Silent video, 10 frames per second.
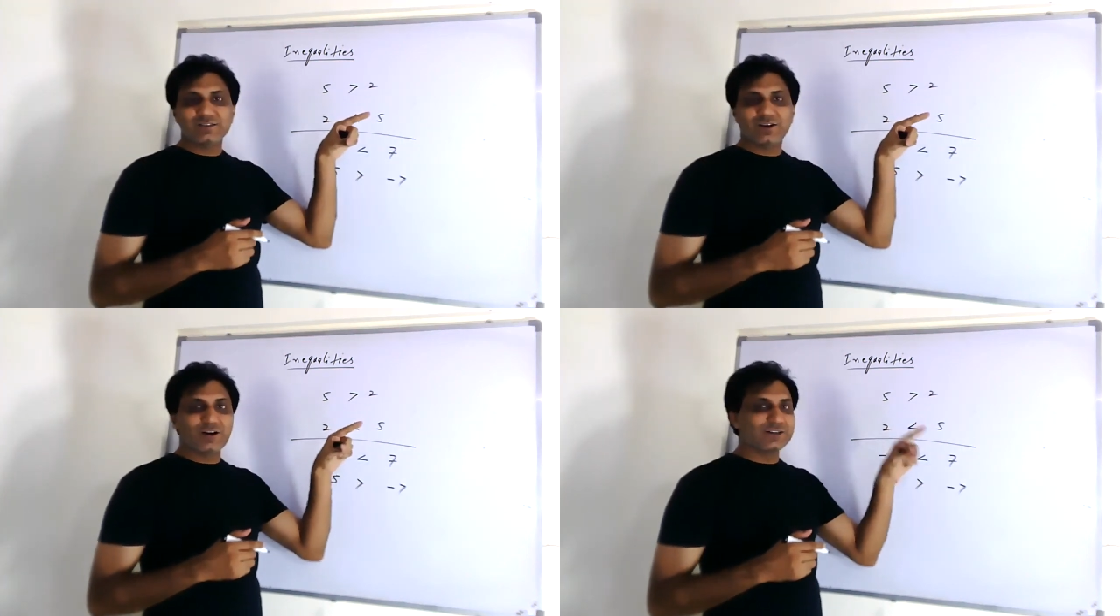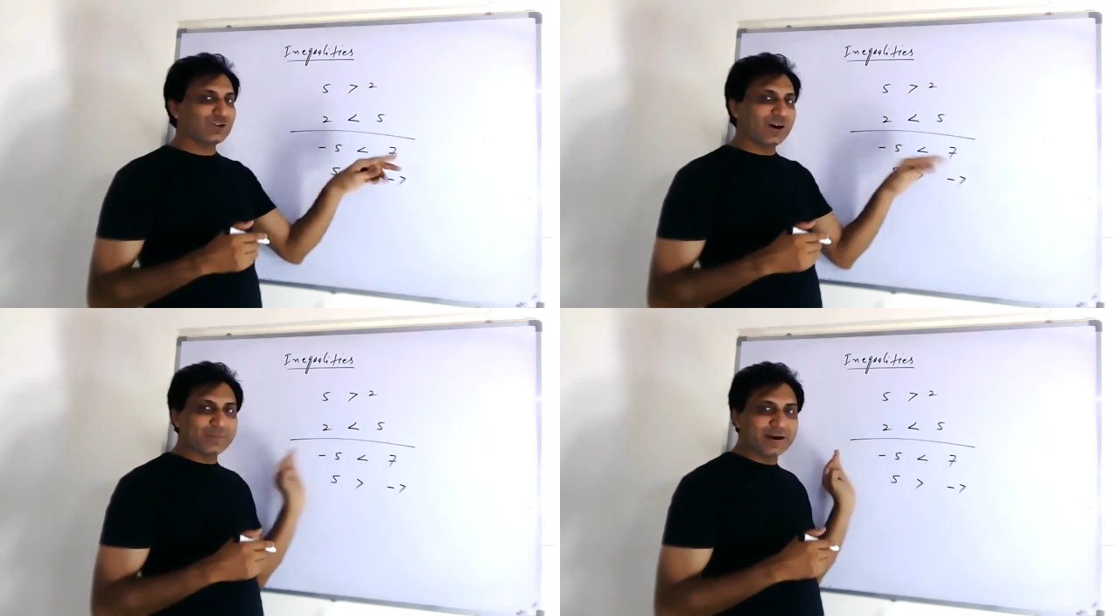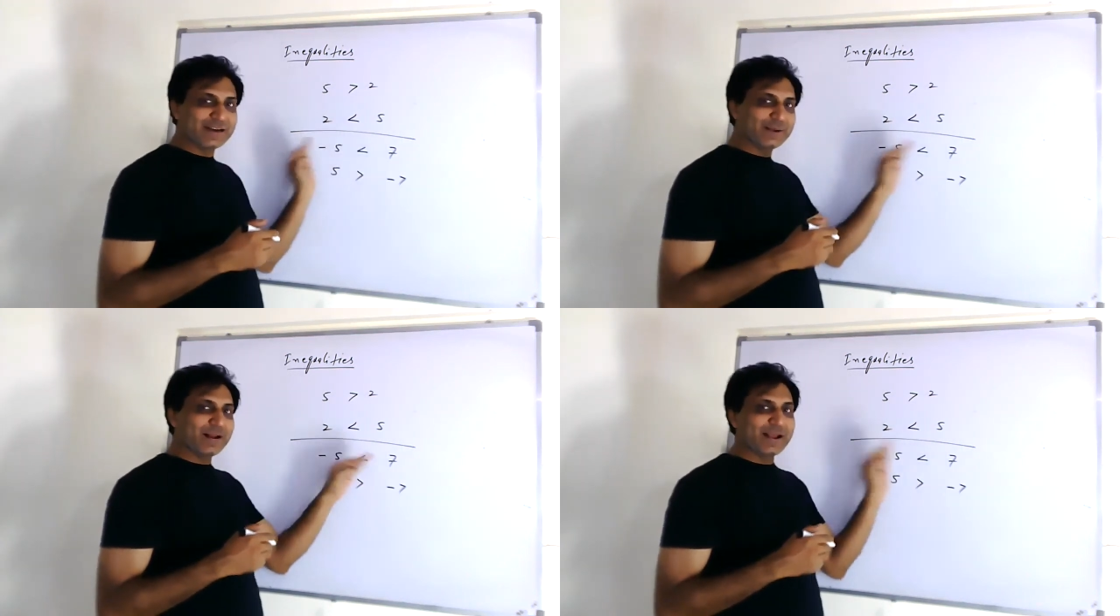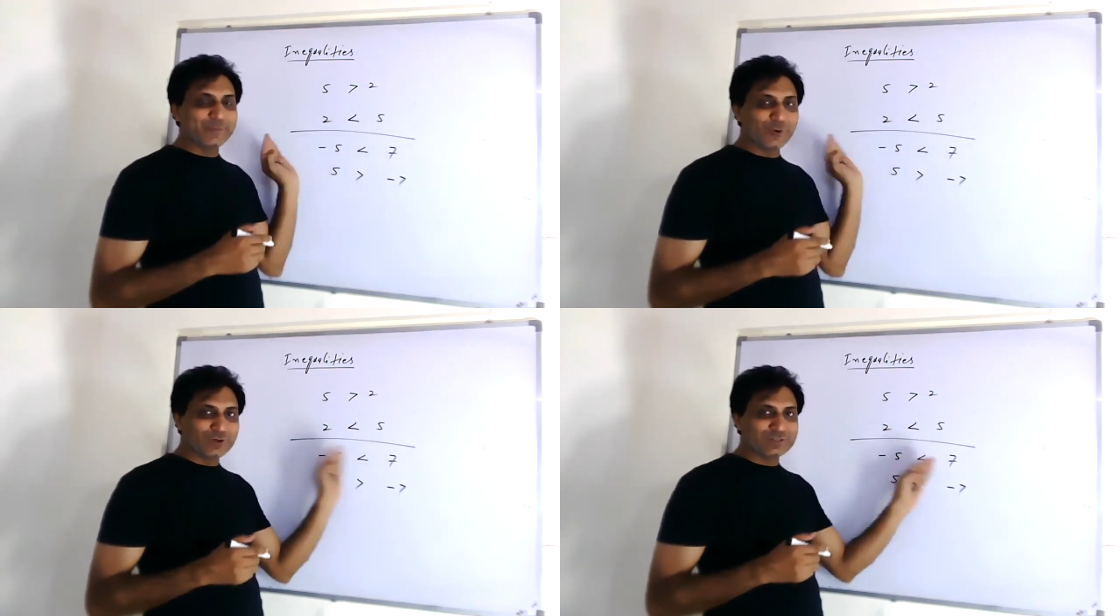or you are multiplying
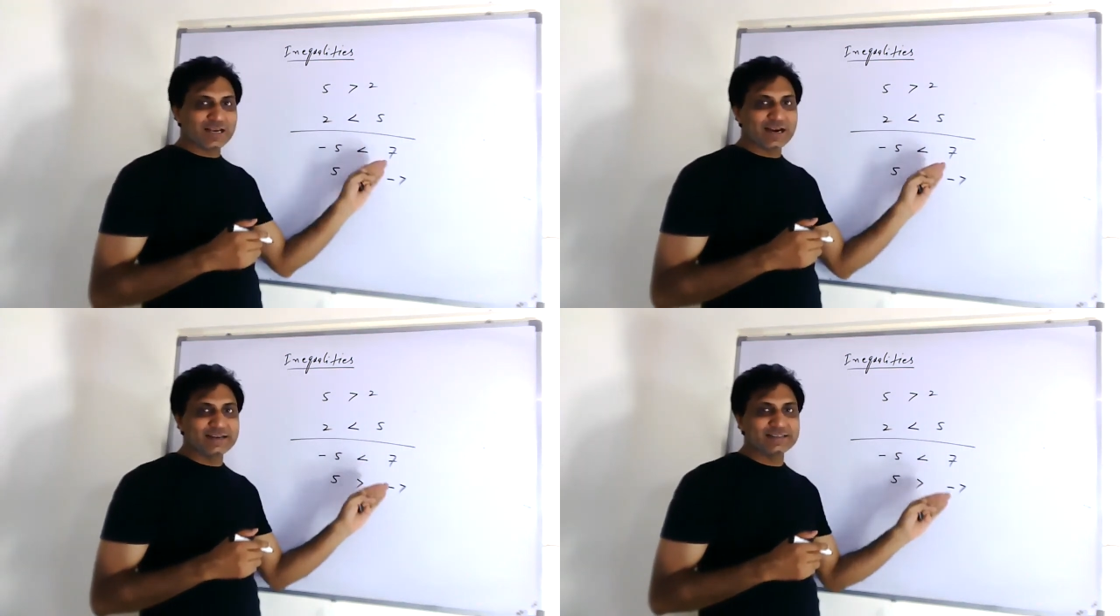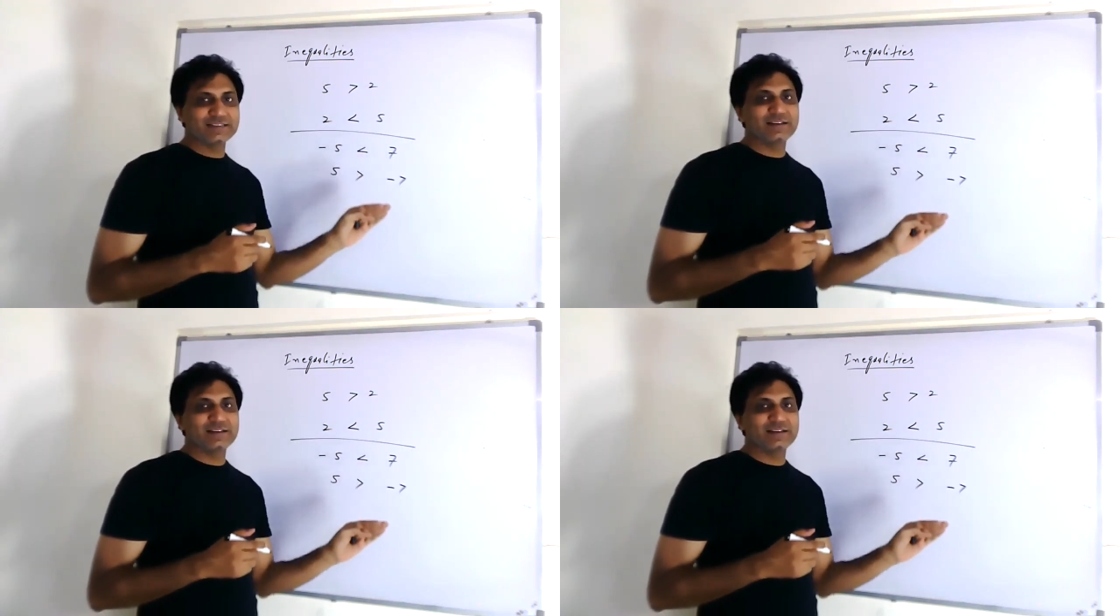both sides